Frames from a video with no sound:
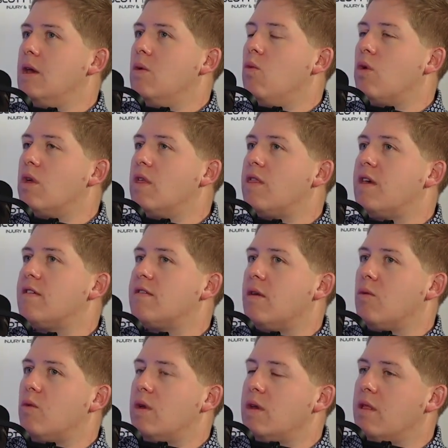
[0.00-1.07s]
one of the things
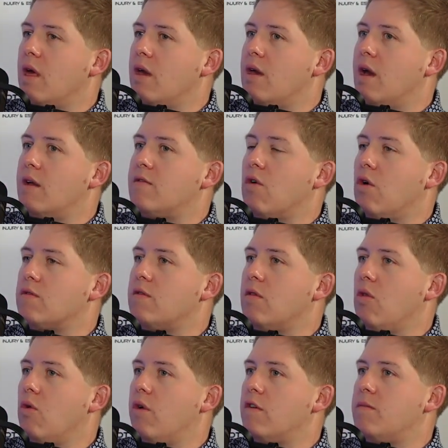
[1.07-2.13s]
that I talk to the
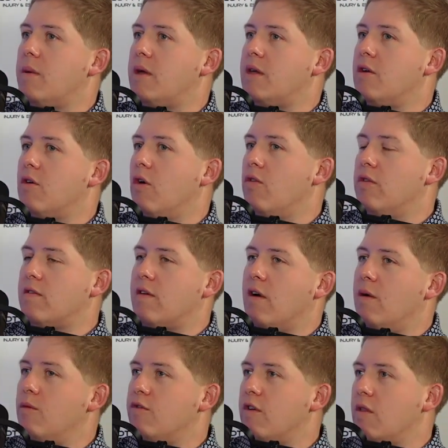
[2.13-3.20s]
lawyers about here all the
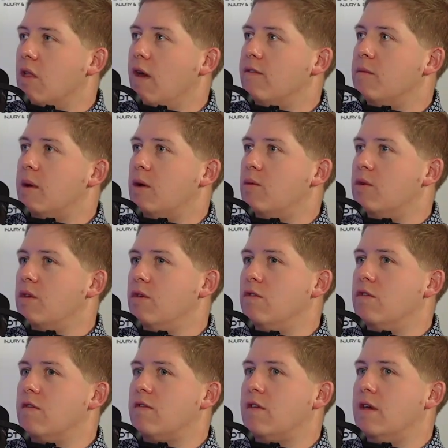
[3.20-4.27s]
time, which I love about what you
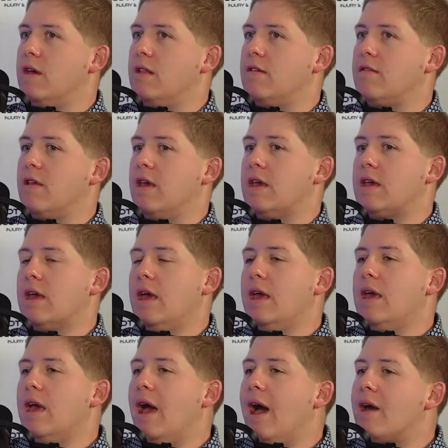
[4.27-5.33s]
just said, is like,
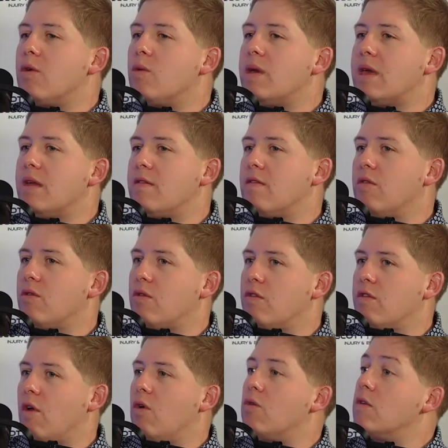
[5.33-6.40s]
how do we get to the
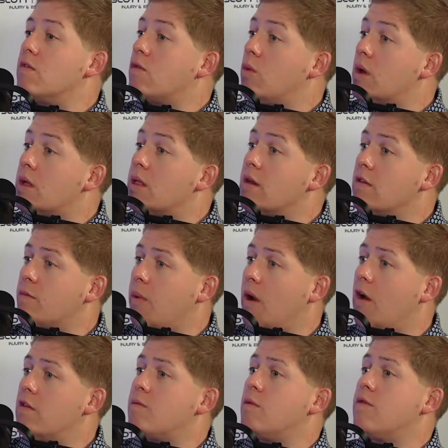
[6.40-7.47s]
result as quickly as
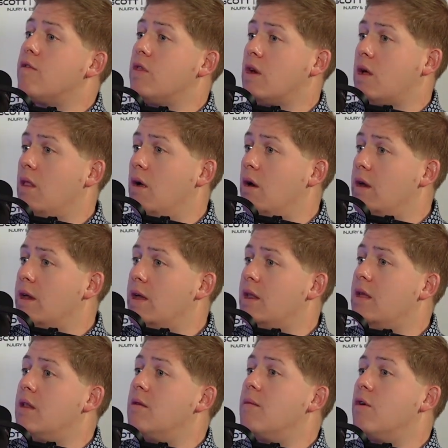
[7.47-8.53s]
possible for the client
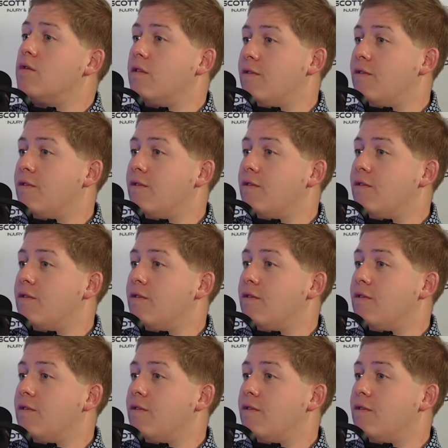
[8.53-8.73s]
in the most